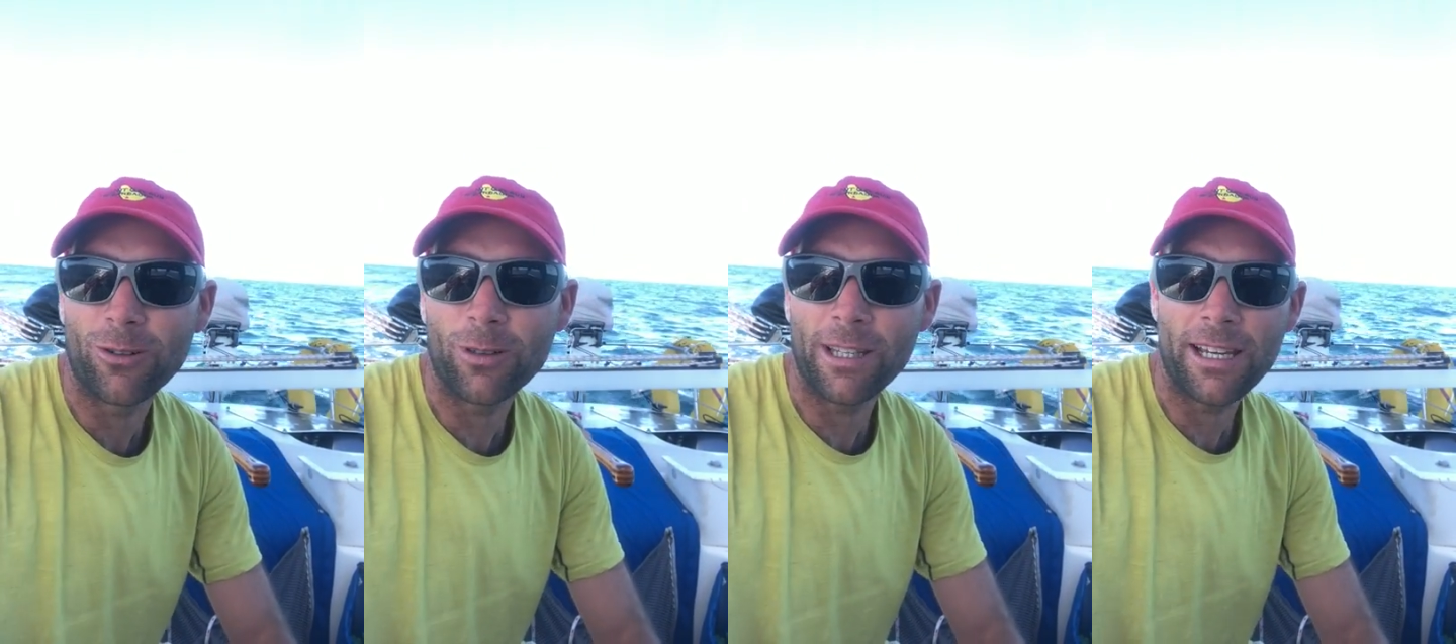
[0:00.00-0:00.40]

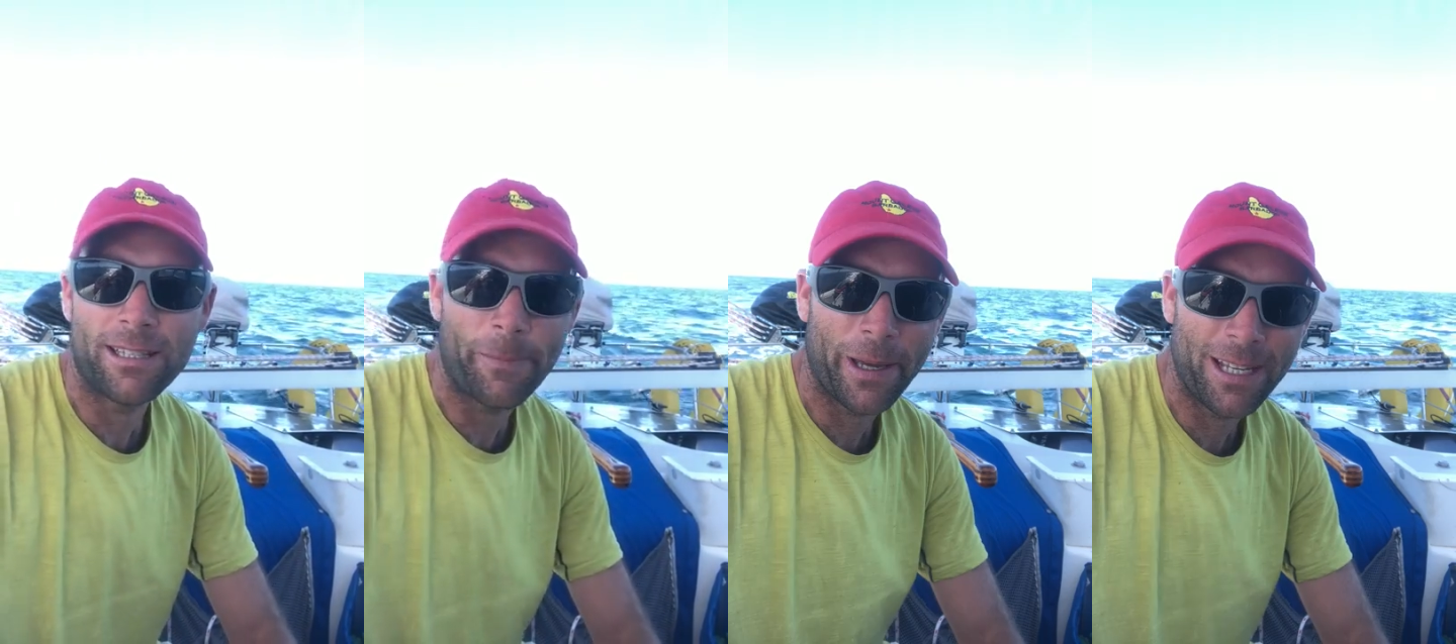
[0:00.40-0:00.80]
or
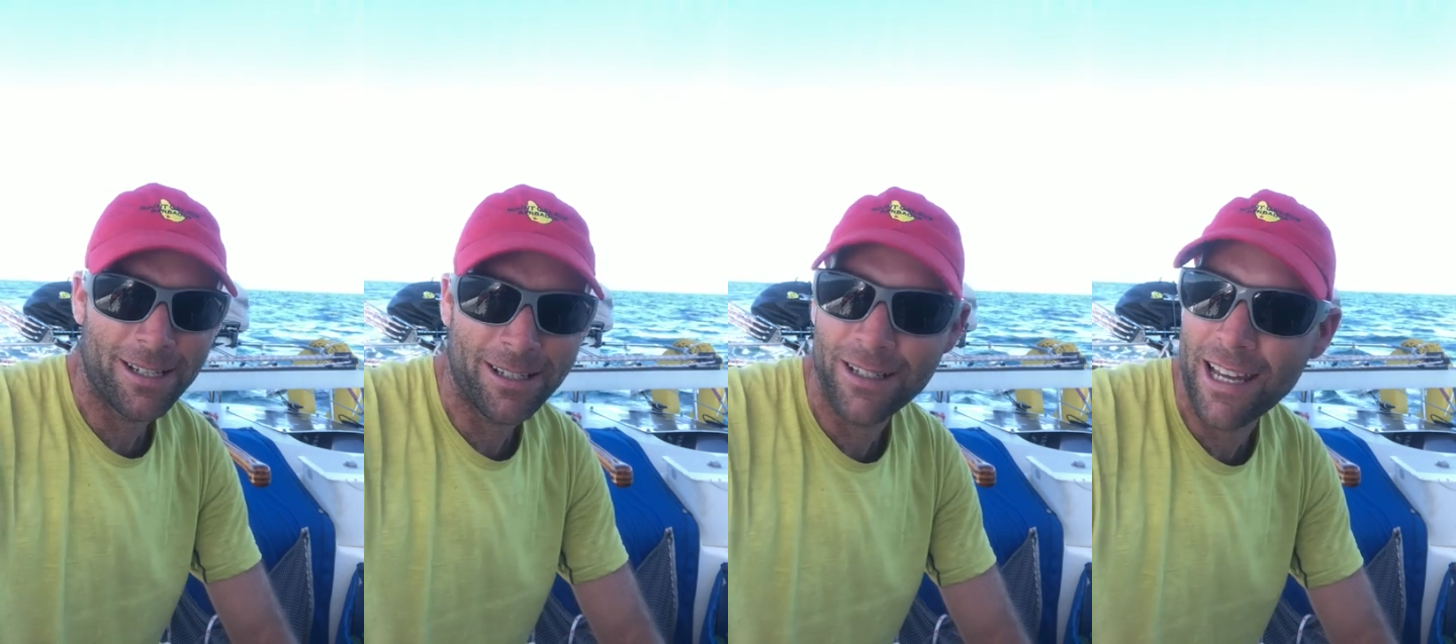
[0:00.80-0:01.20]
late, depending
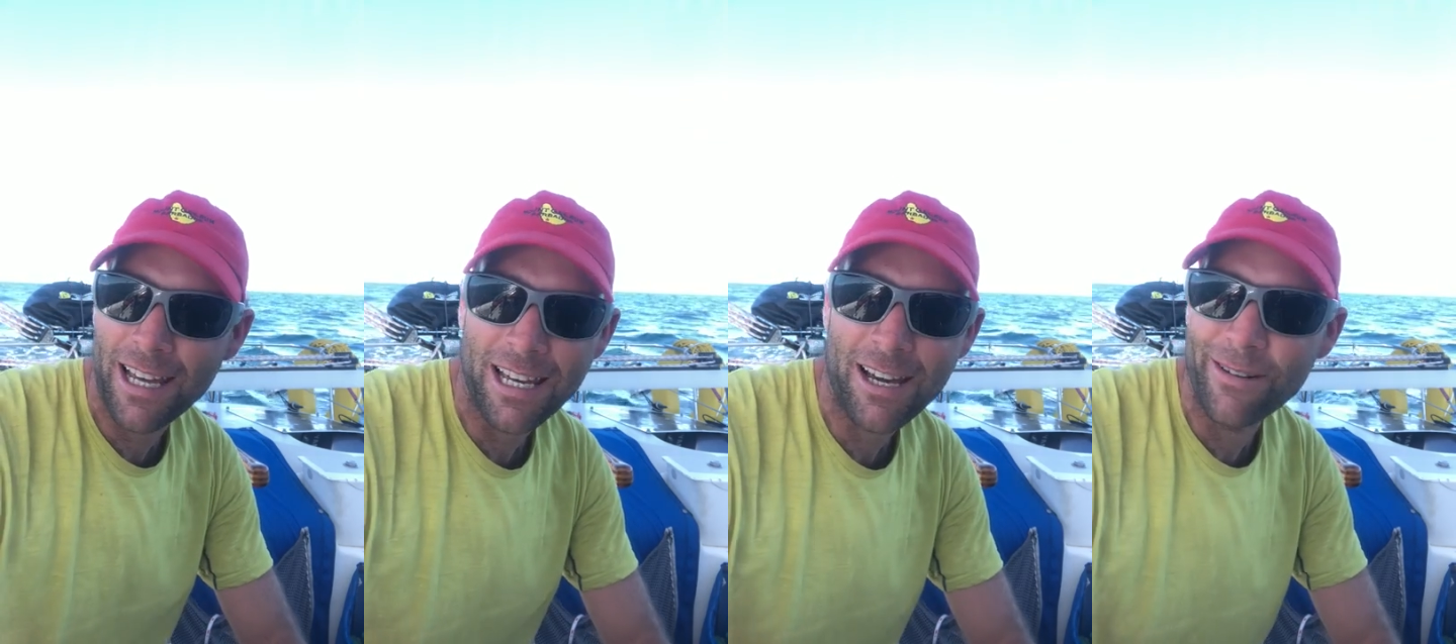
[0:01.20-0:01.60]
on
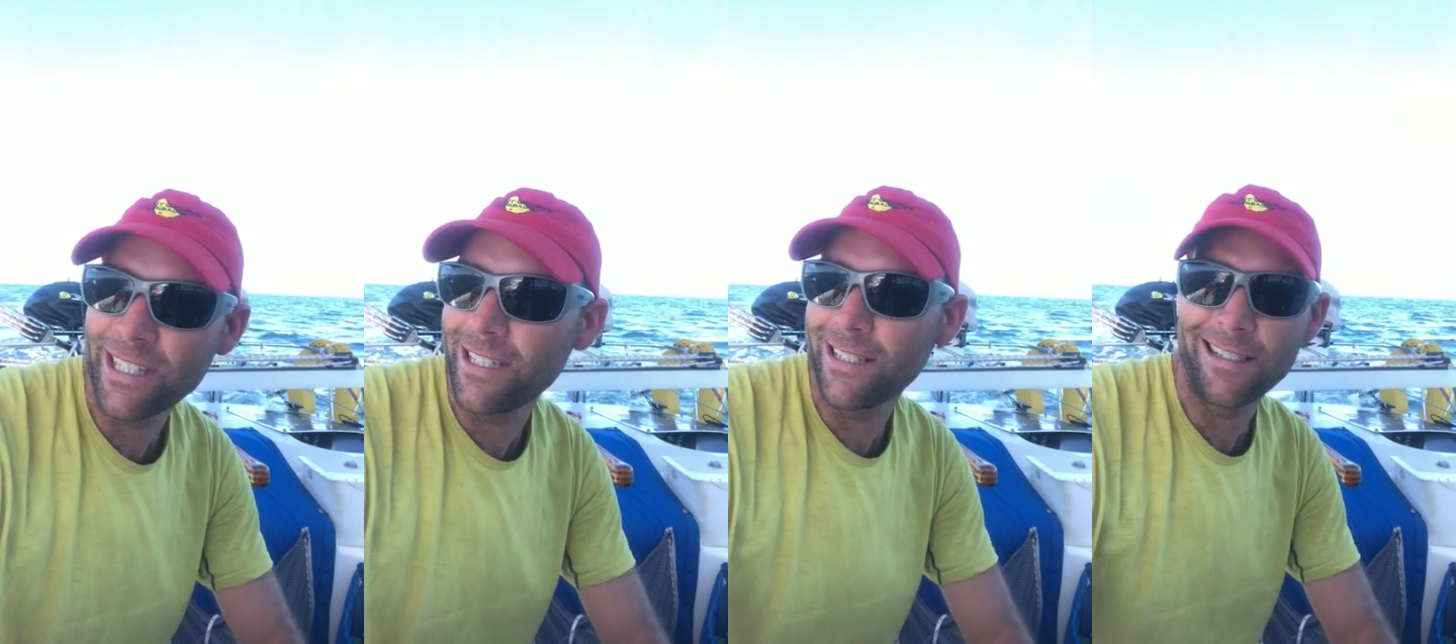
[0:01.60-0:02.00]
how
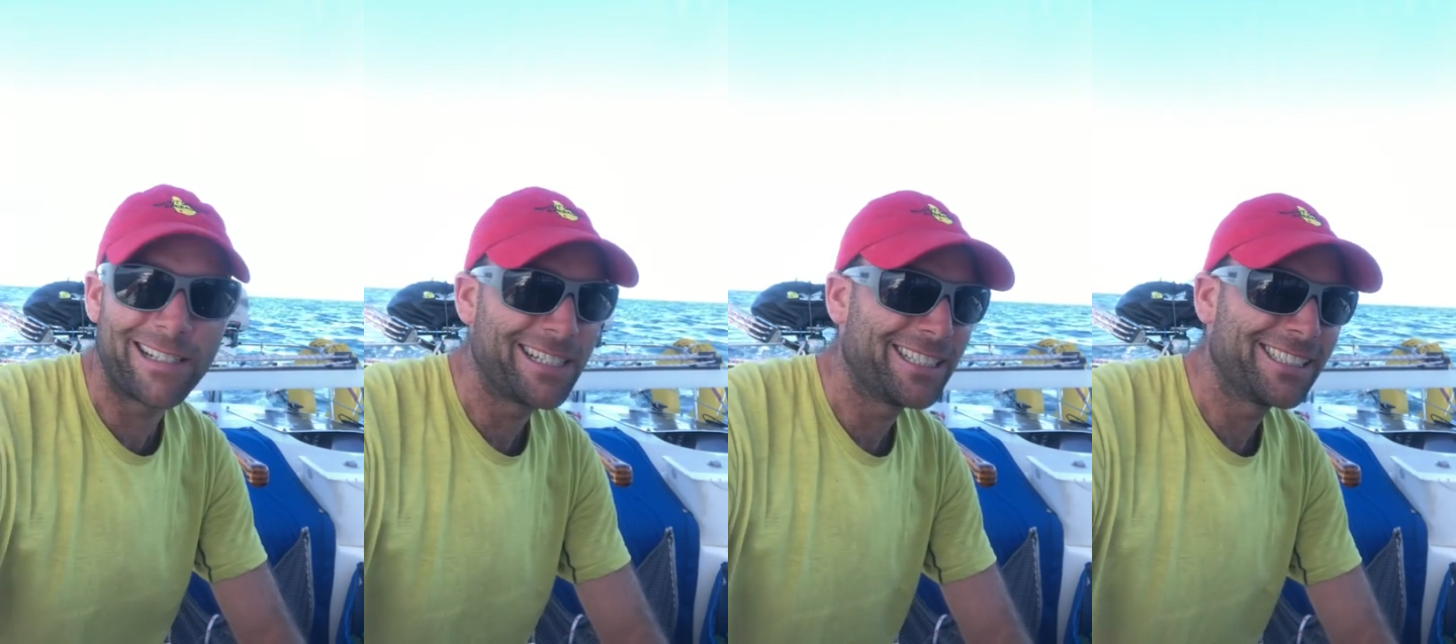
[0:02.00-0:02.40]
you
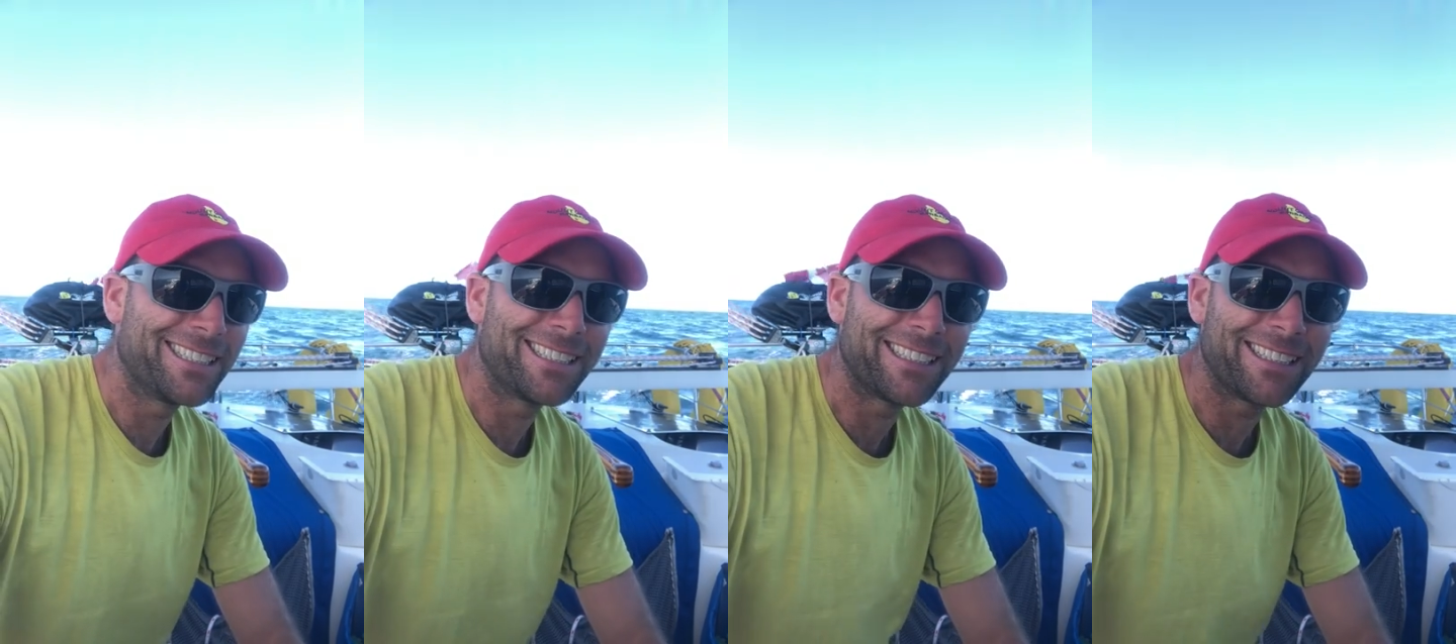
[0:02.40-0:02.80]

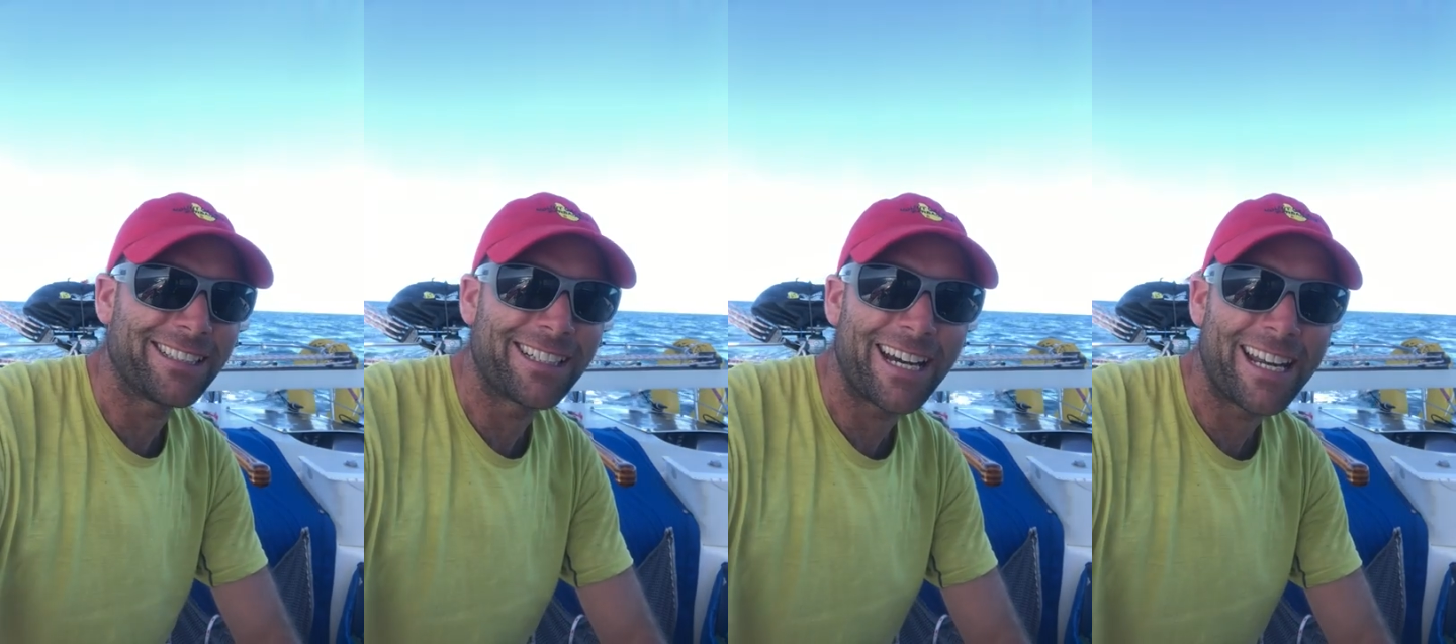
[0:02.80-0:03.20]

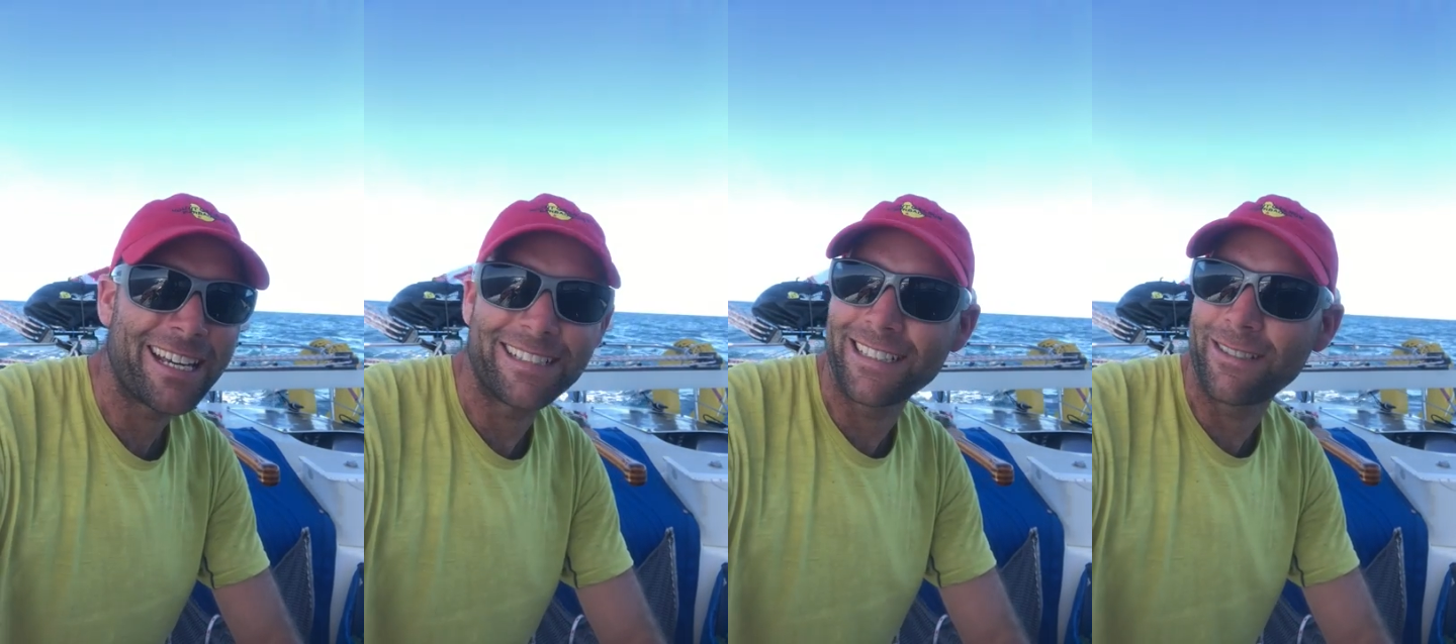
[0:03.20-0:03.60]
cut it.